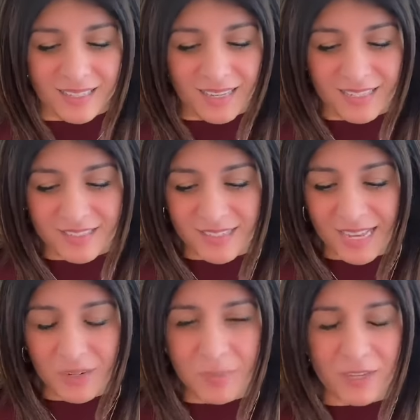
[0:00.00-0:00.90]
It's
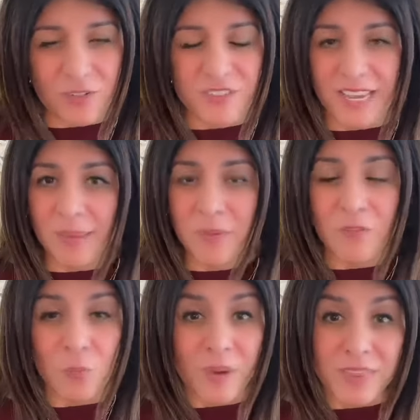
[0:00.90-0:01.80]
not a matter of time
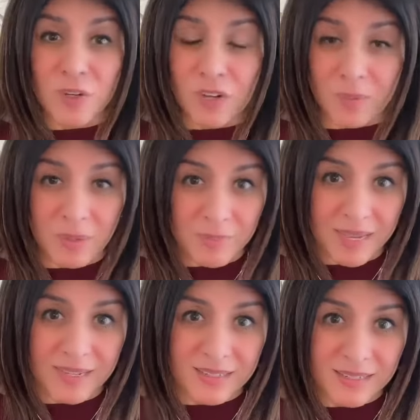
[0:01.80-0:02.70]
of when they're coming
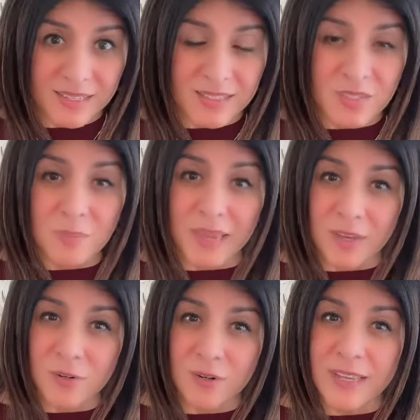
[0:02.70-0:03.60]
back. It's a
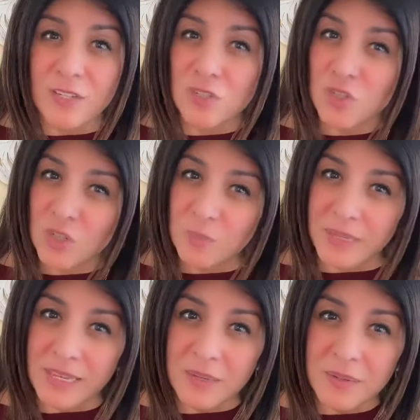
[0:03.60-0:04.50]
matter, and it should
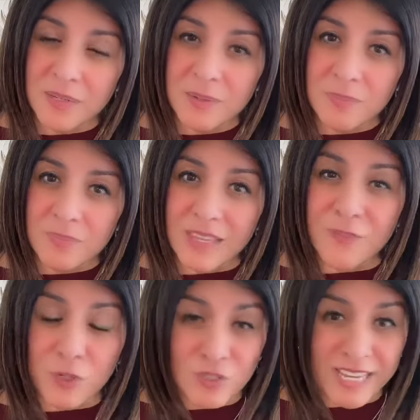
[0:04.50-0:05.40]
be,
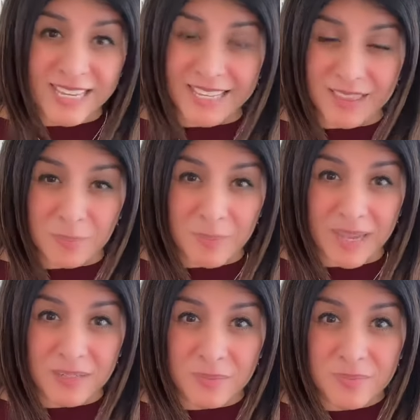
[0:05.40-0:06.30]
if you're taking them back,